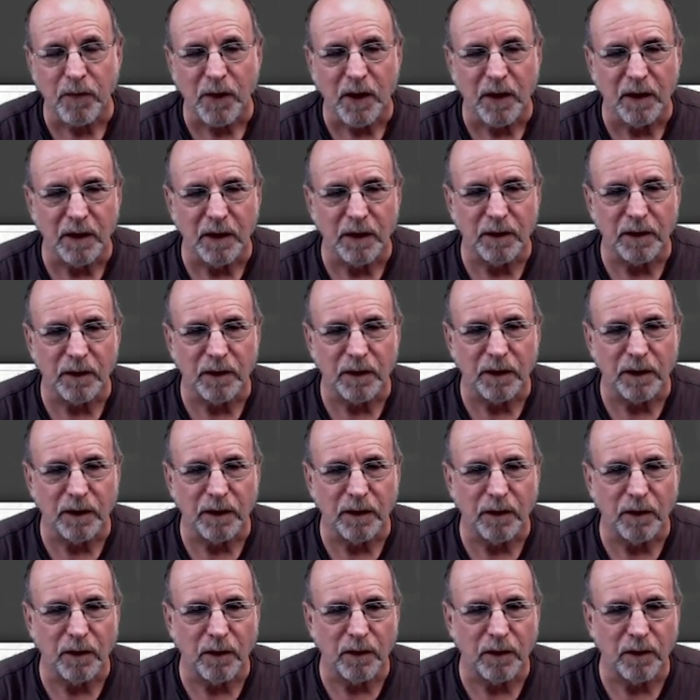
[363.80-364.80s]
in
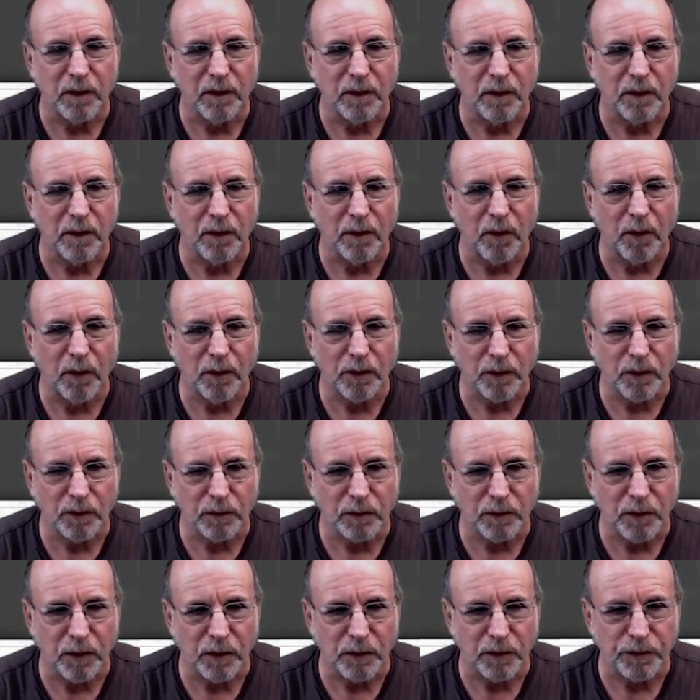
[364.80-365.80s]
auto
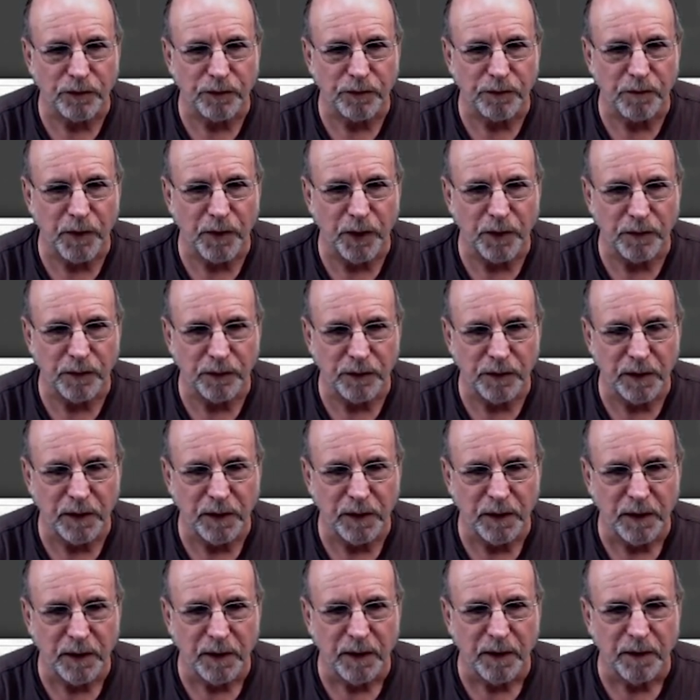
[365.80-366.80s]
launch mode,
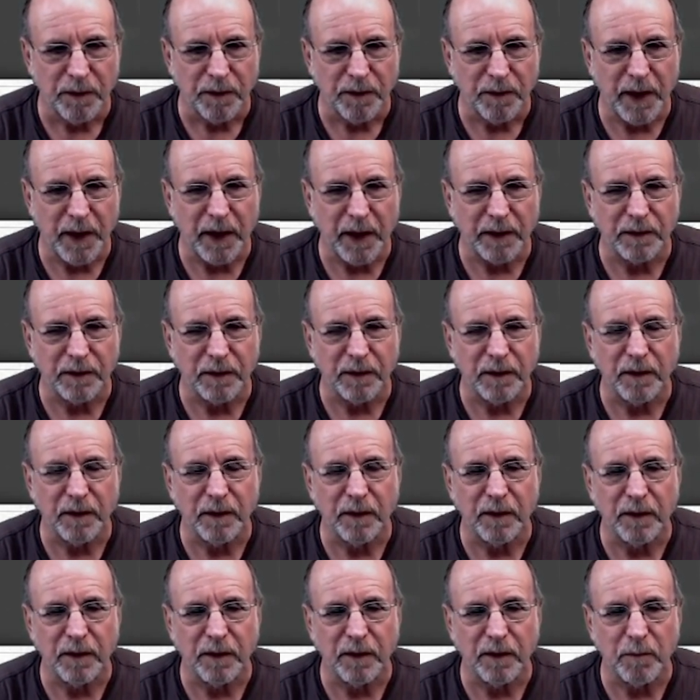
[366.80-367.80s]
that
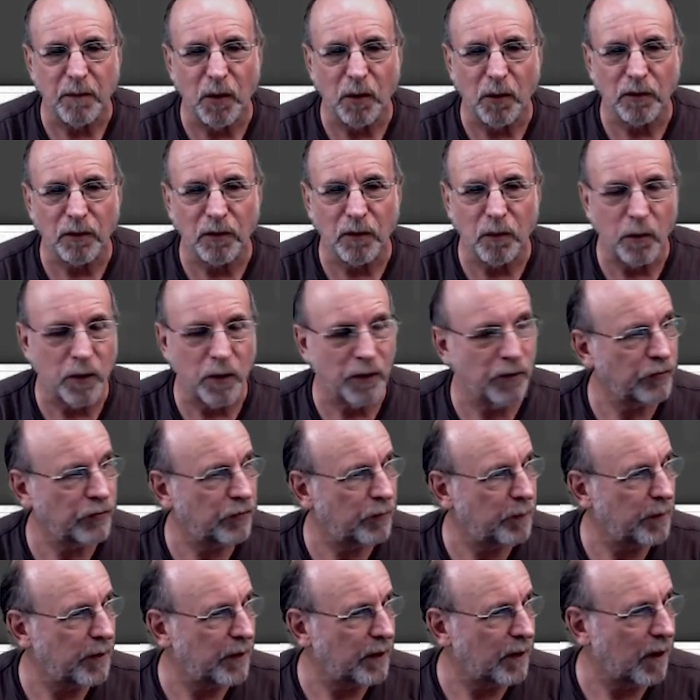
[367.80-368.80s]
the motor will
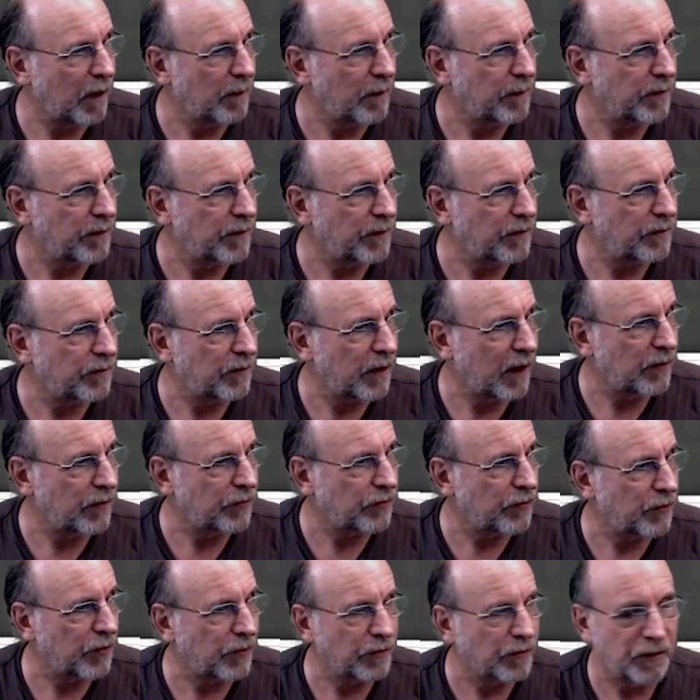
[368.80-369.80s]
spin up. In this
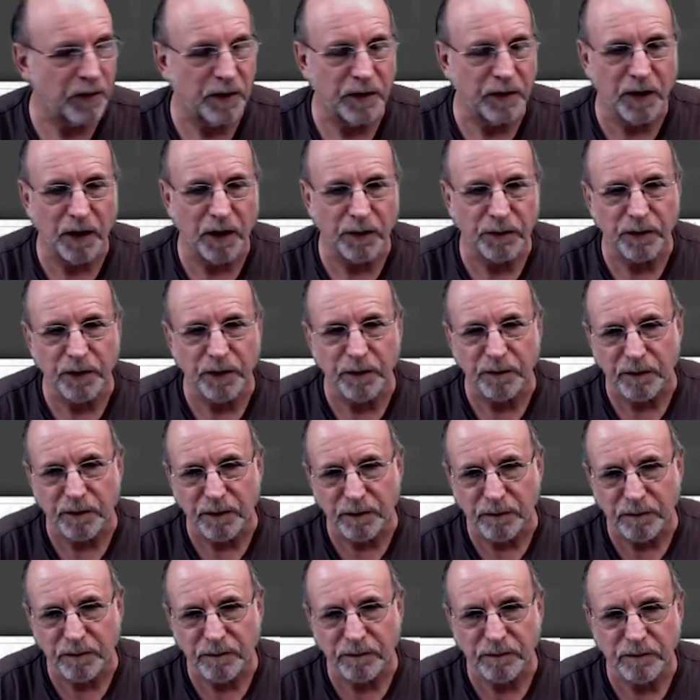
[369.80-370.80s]
case, 1300
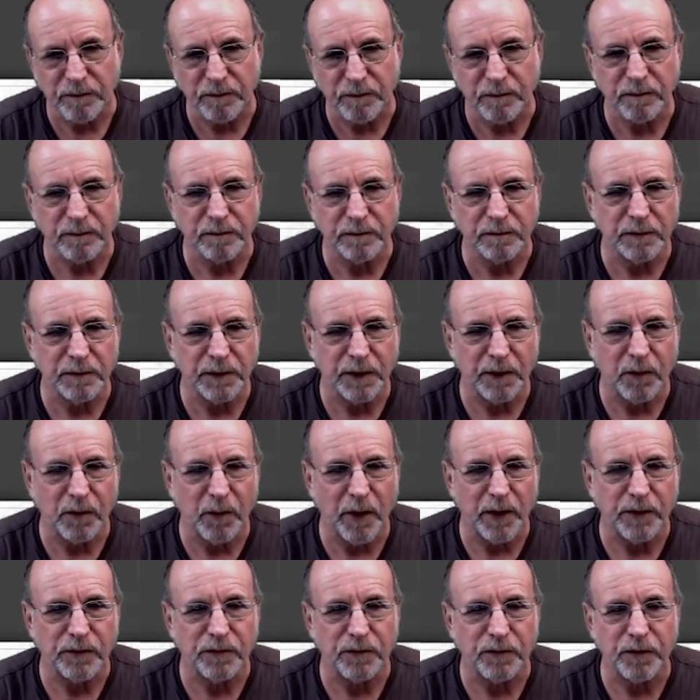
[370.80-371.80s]

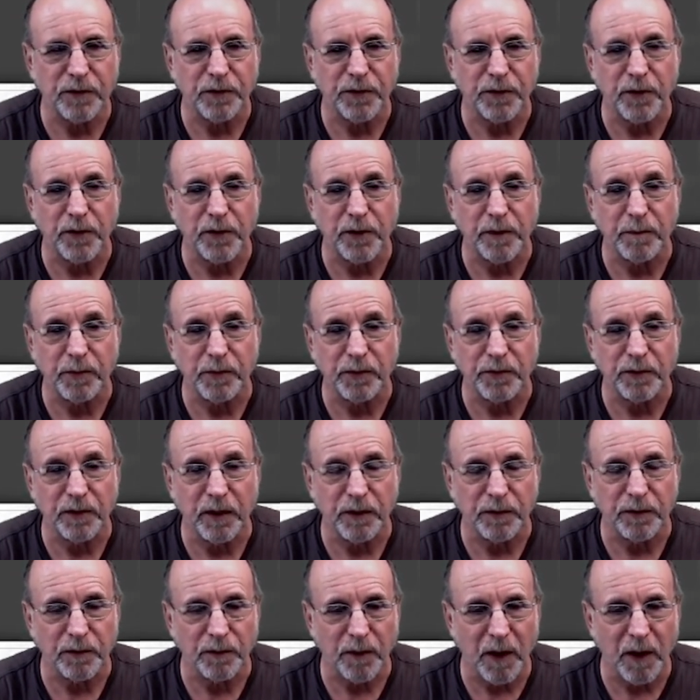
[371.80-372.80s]
equates to
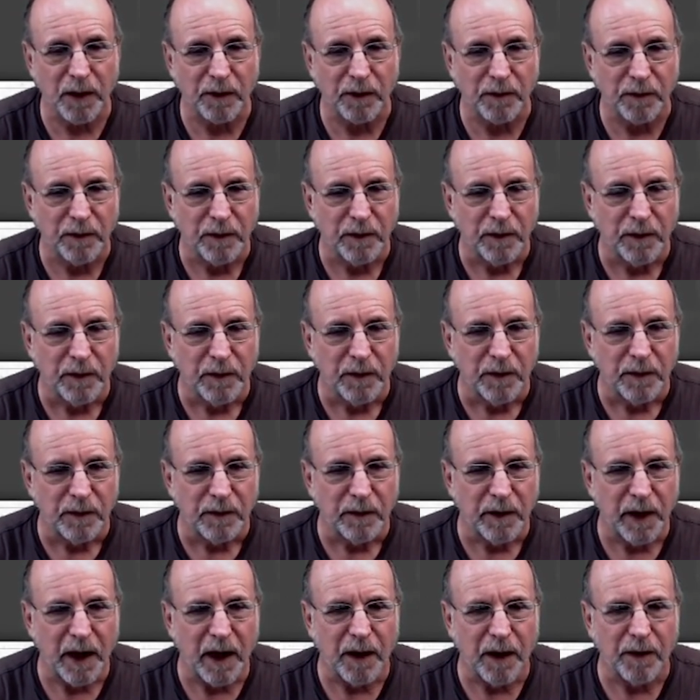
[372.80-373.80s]
30% throttle.
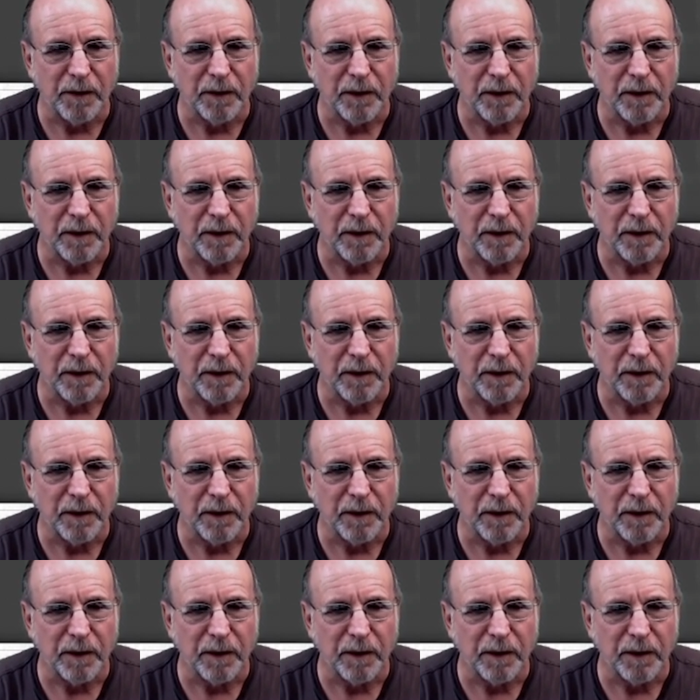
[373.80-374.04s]
Now,